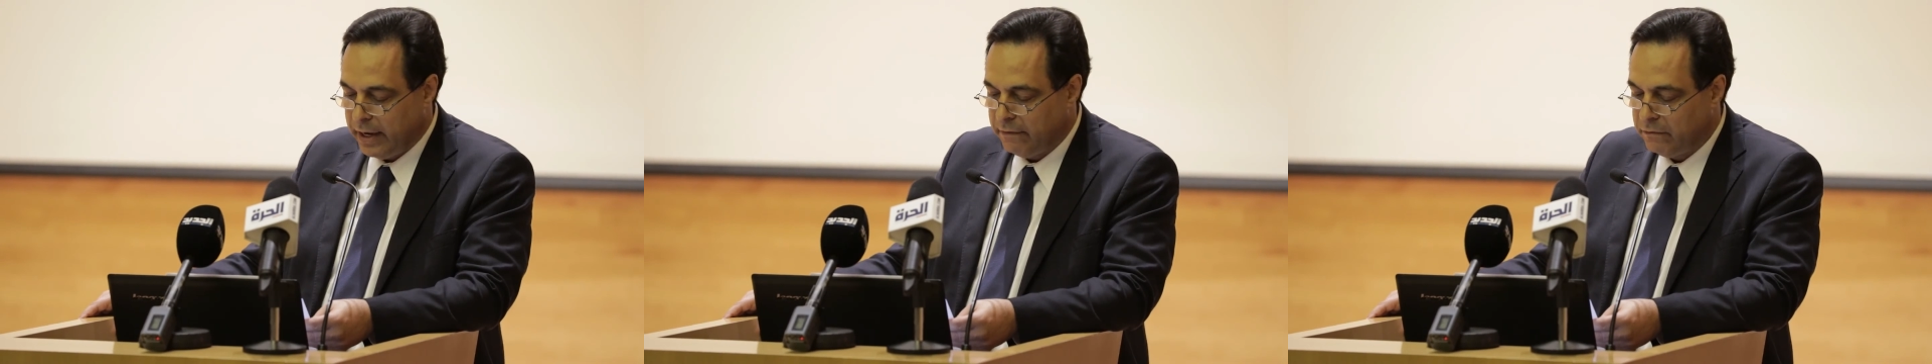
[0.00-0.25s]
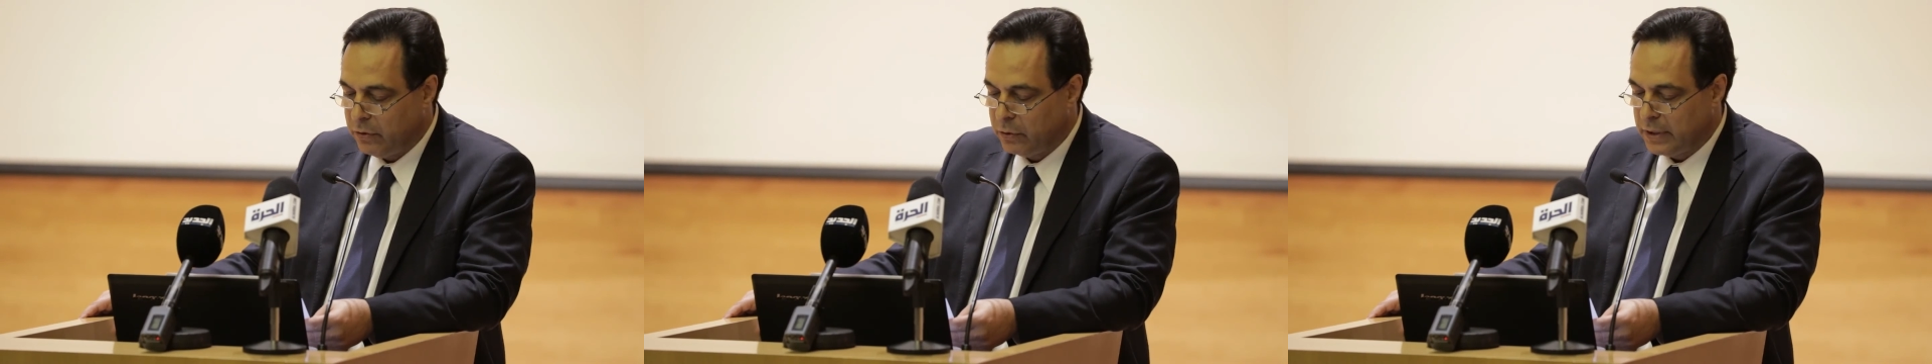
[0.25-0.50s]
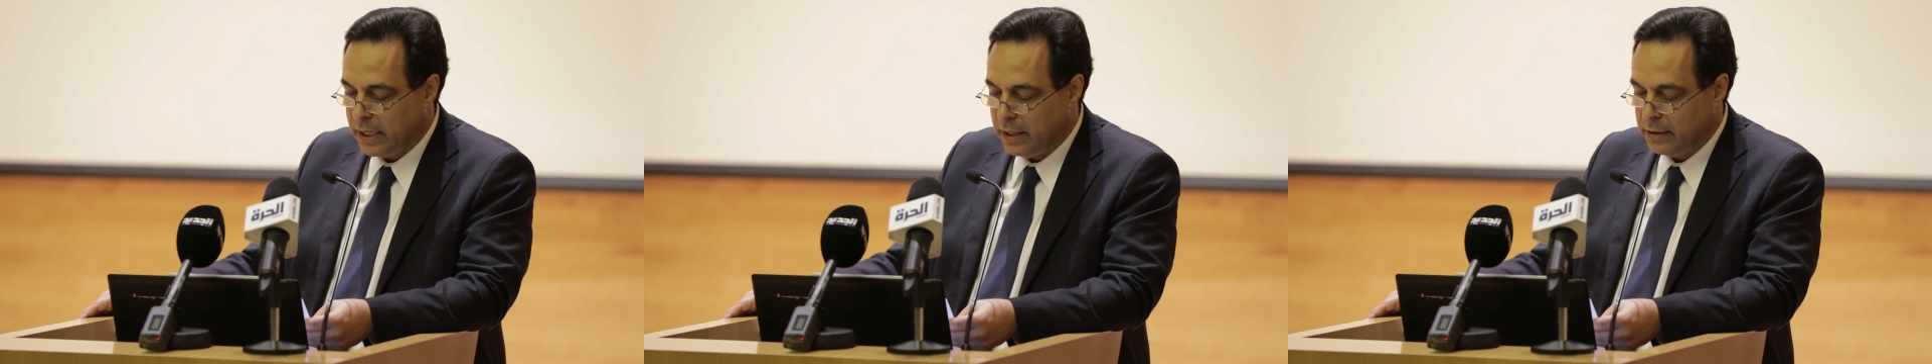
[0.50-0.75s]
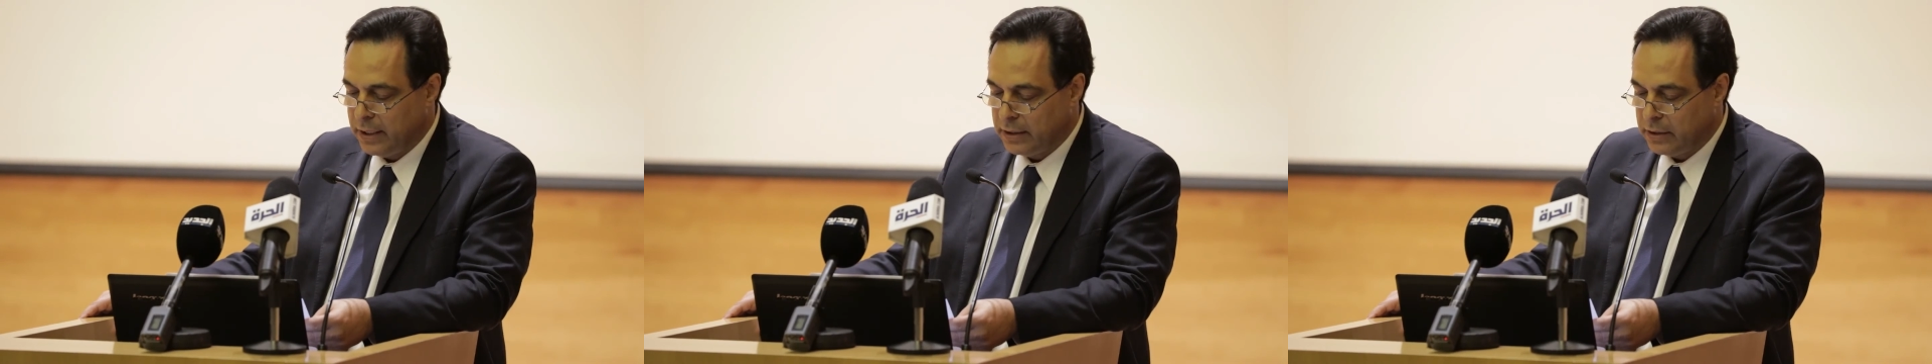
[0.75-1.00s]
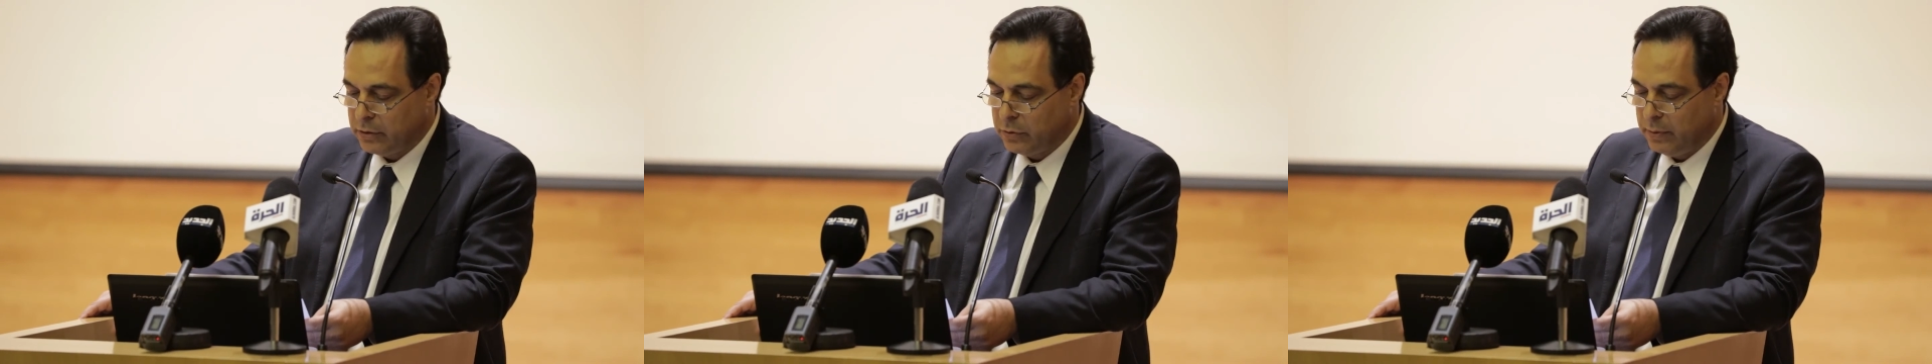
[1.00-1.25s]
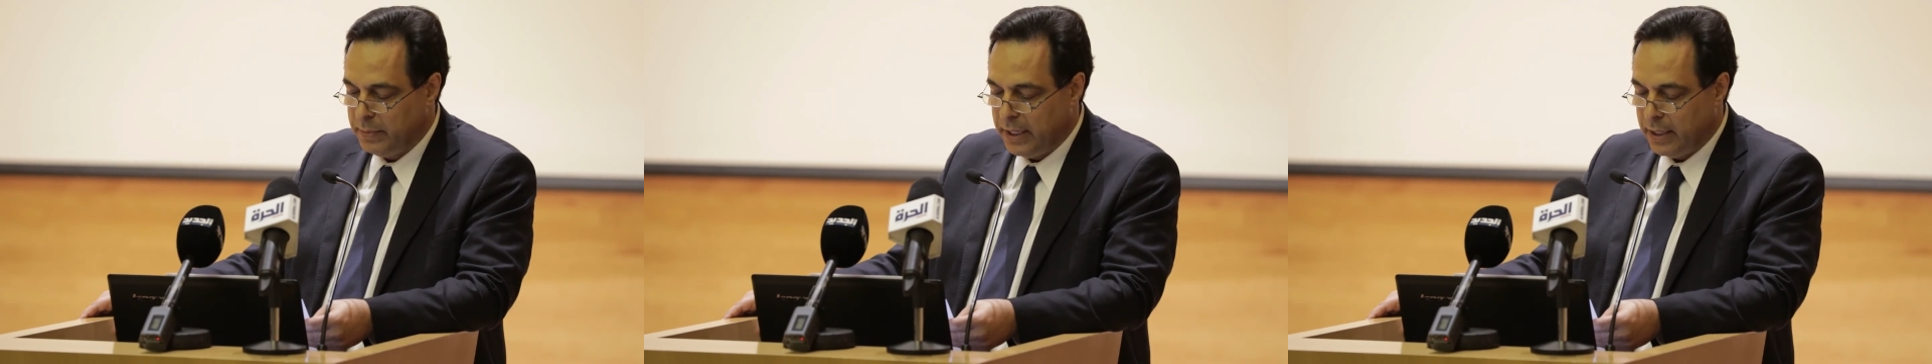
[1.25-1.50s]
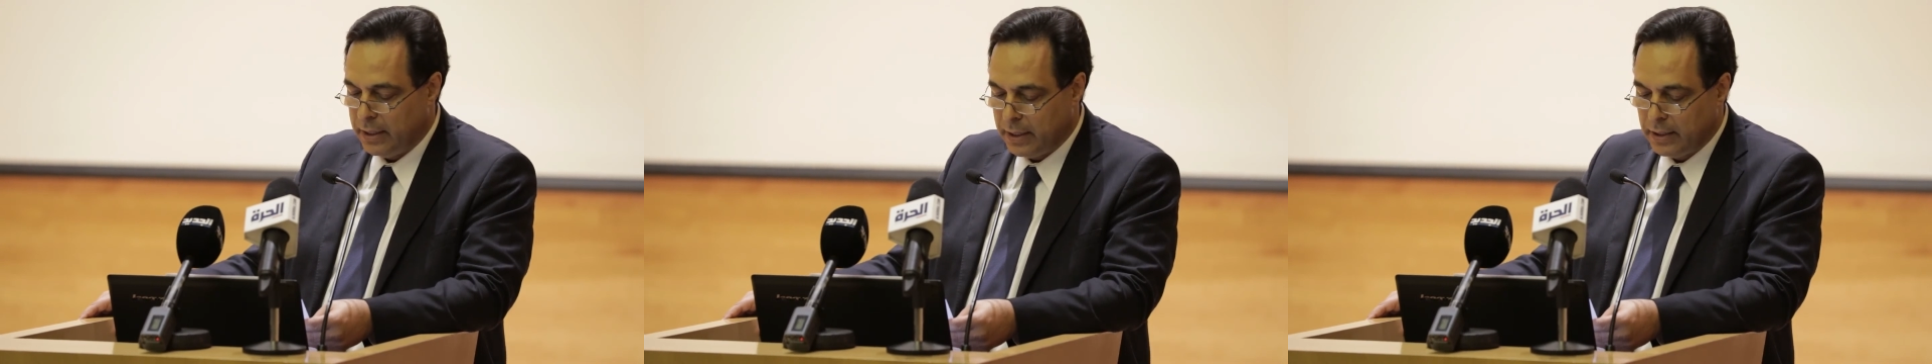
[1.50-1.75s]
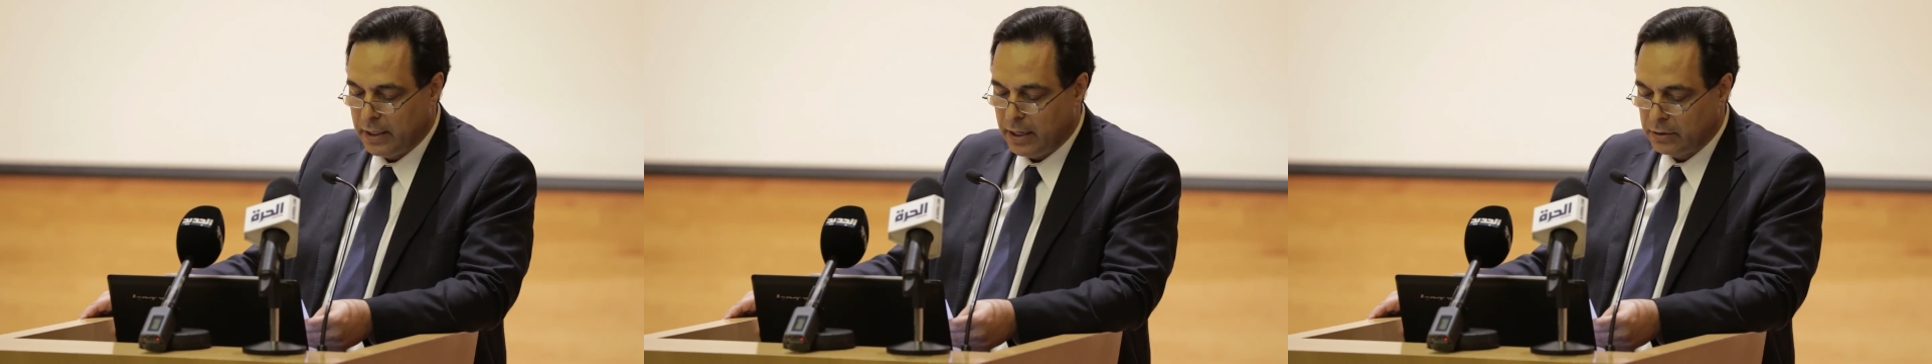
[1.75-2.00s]
I have no doubt that it will be
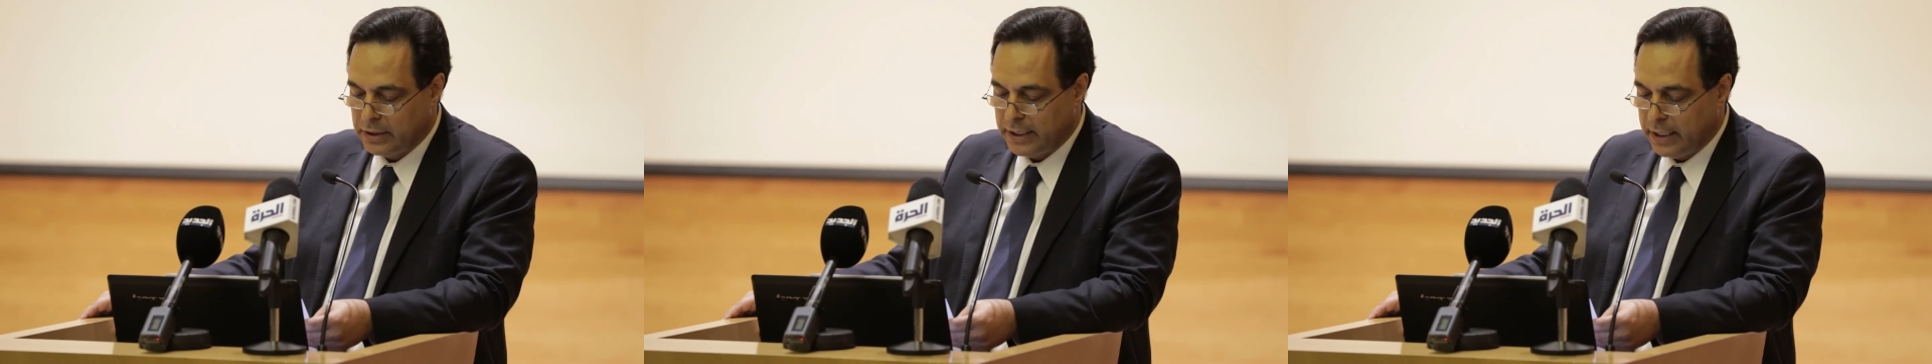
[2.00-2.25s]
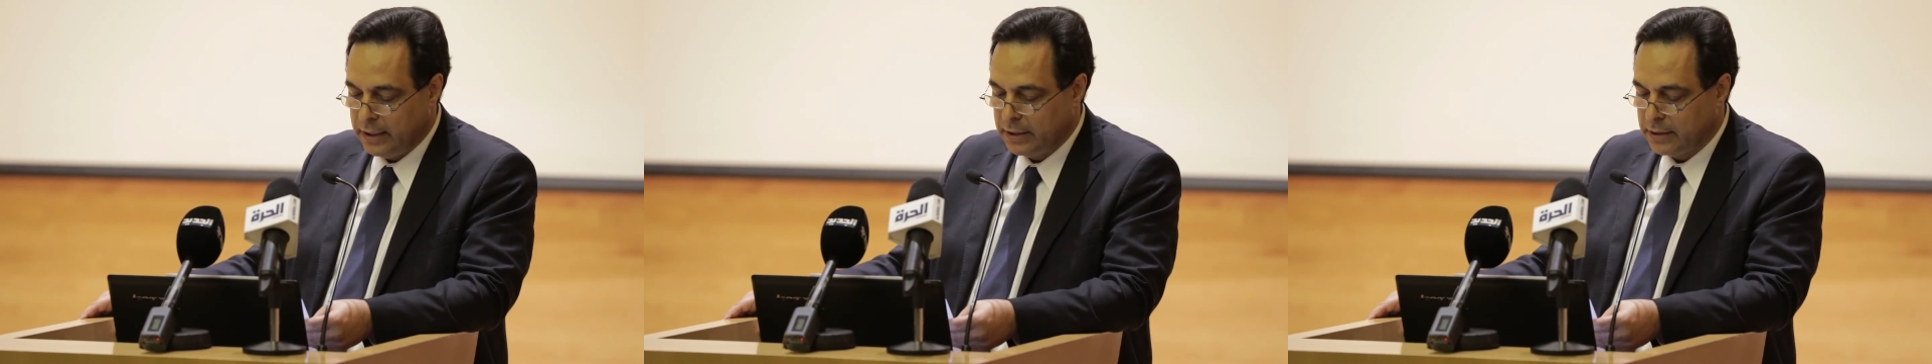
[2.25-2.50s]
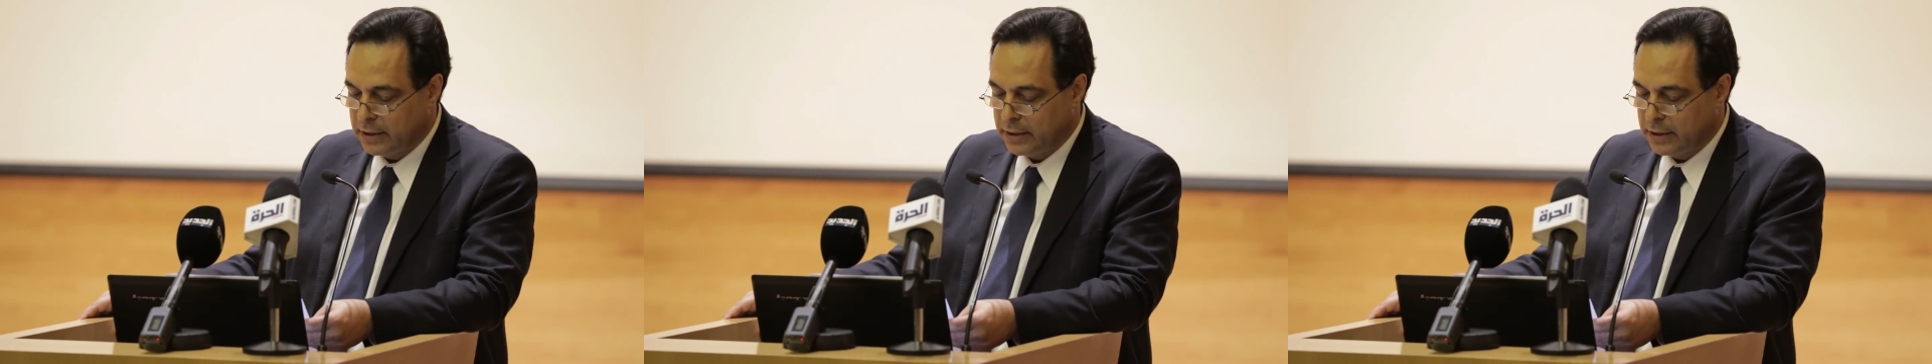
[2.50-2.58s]
another outstanding